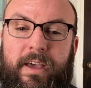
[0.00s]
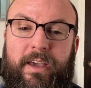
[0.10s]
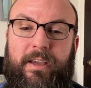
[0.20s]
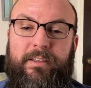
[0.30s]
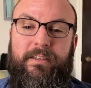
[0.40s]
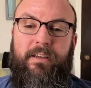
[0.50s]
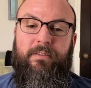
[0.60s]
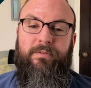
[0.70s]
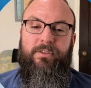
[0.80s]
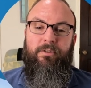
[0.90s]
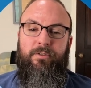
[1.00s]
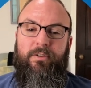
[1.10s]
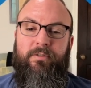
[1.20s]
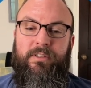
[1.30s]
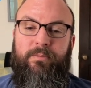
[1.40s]
Instead of showing you
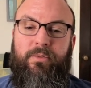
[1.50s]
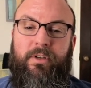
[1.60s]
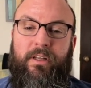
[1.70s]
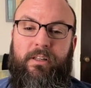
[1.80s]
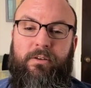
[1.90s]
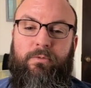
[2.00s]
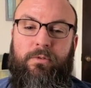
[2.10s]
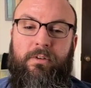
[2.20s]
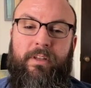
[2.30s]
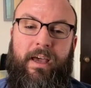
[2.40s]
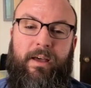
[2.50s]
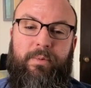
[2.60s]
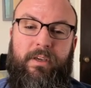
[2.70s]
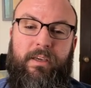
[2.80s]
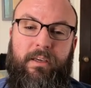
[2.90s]
a simple Hello World app,
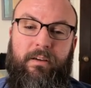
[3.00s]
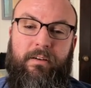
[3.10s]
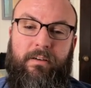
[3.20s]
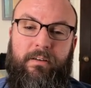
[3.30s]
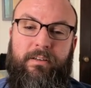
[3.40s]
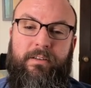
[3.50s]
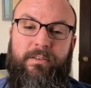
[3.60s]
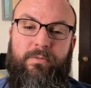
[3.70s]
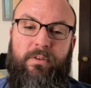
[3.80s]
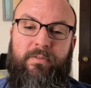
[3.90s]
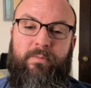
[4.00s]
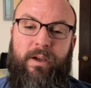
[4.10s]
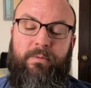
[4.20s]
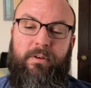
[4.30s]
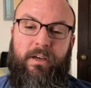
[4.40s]
here is one of my
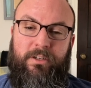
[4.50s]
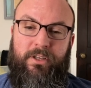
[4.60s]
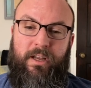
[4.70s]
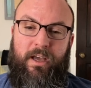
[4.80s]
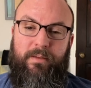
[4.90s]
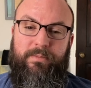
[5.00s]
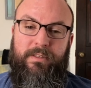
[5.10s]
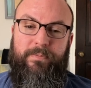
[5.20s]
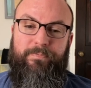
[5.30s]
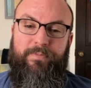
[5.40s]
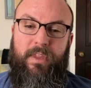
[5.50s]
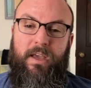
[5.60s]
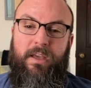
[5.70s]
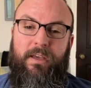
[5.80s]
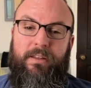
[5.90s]
production apps.
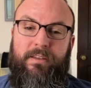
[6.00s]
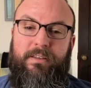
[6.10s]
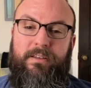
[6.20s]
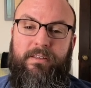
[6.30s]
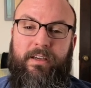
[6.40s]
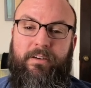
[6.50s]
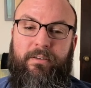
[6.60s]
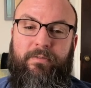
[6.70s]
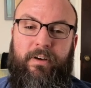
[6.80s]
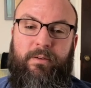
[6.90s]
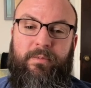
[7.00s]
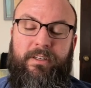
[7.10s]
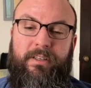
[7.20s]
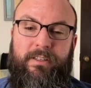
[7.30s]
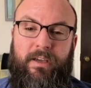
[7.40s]
This container environment
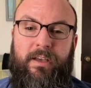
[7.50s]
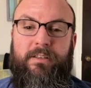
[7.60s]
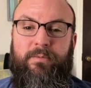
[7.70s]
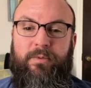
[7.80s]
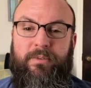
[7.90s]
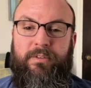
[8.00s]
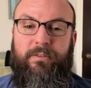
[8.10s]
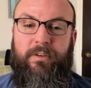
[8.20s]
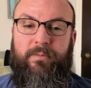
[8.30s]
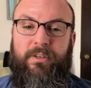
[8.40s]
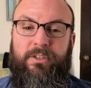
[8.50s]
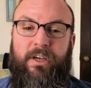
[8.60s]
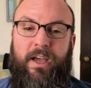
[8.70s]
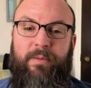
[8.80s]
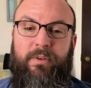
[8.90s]
is a custom Ubuntu image
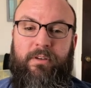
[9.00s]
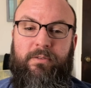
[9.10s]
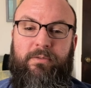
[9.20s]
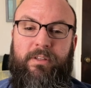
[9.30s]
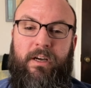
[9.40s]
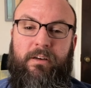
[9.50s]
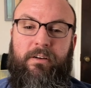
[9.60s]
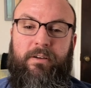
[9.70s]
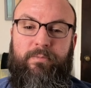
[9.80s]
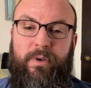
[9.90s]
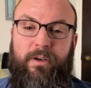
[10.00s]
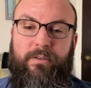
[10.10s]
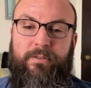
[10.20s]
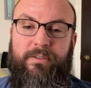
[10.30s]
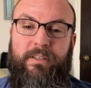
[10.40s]
I built with Docker
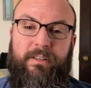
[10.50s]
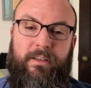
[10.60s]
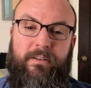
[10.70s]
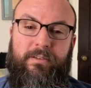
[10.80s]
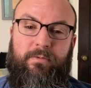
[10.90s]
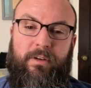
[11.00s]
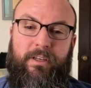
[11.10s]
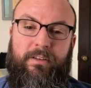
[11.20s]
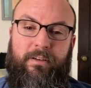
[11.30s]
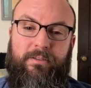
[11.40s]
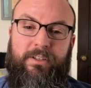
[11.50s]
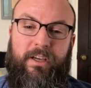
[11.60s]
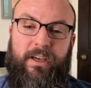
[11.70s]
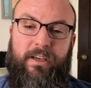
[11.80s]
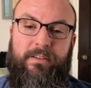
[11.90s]
Compose that is running
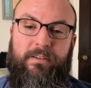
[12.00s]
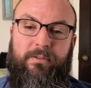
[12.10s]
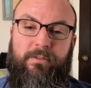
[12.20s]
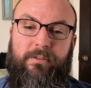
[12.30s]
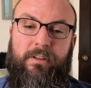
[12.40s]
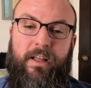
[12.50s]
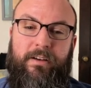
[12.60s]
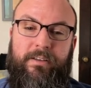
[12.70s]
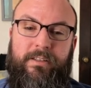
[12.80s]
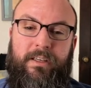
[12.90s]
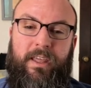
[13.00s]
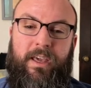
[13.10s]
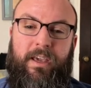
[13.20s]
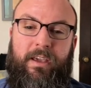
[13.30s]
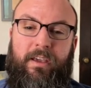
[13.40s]
Node.js, Google Cloud
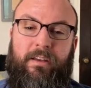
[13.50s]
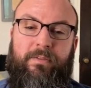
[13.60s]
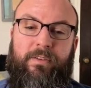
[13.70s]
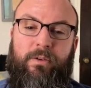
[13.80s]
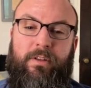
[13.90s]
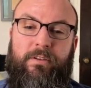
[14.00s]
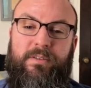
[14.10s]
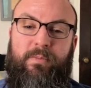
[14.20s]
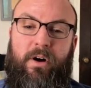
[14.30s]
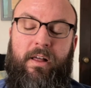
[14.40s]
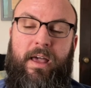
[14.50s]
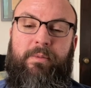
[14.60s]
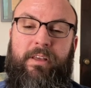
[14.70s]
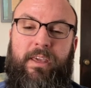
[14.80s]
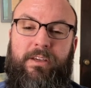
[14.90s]
SDK, and a few other small
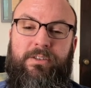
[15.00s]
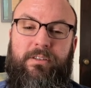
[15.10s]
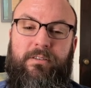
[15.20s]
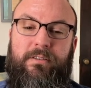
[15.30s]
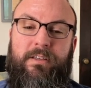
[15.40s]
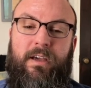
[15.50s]
applications.